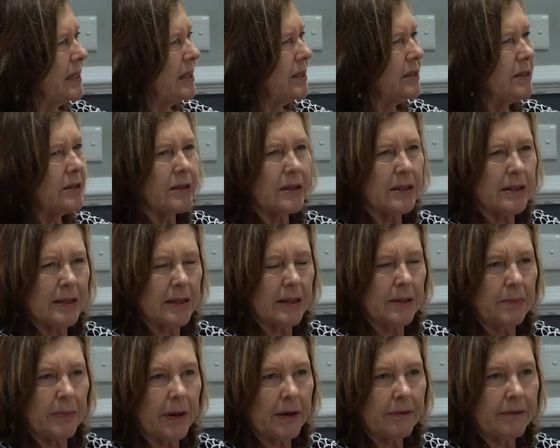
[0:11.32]
I'm Inge
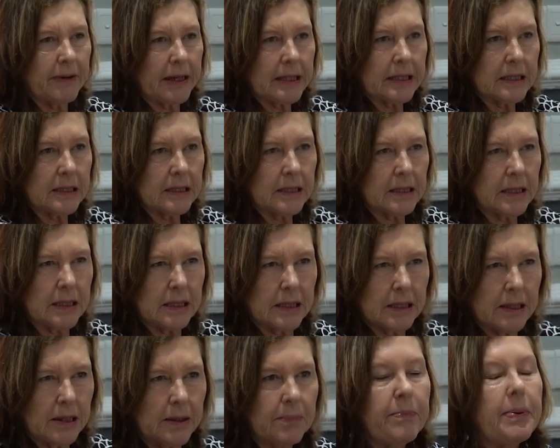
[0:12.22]
Petersen. I am
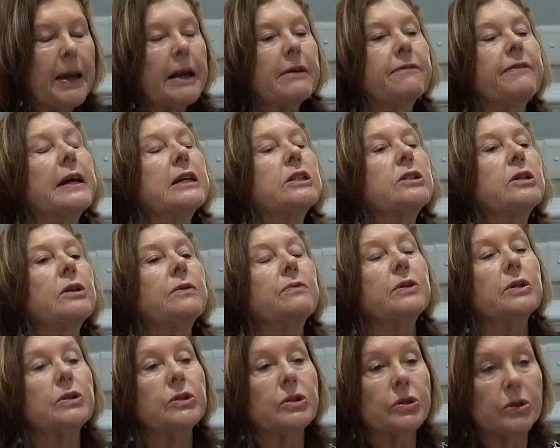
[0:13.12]
a research
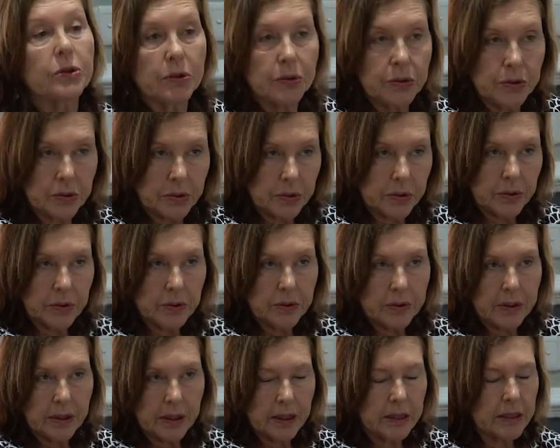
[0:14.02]
professor
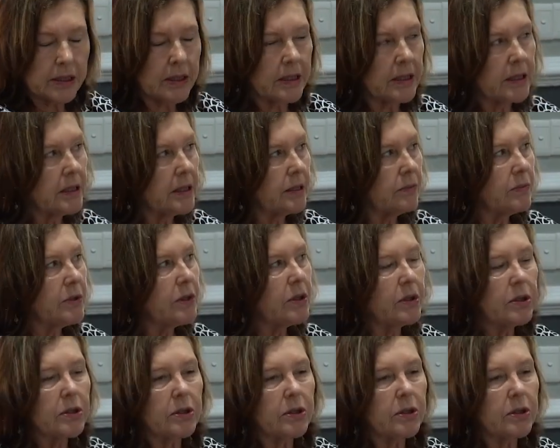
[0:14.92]
um, in the College of